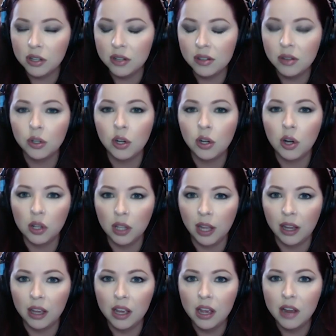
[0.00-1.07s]
this other
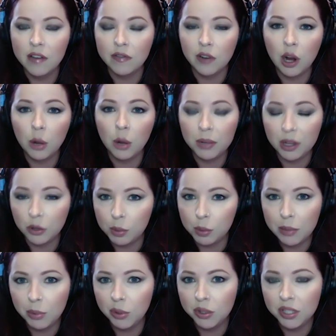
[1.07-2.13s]
calling for helping other
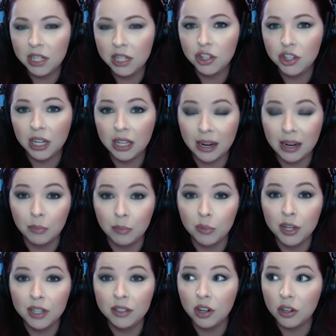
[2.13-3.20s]
people, teaching, and I'm
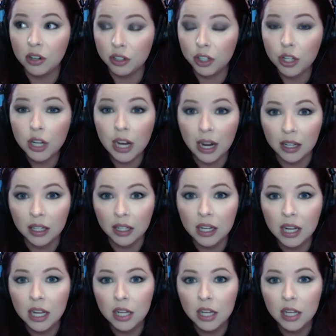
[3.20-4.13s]
pretty darn good at it.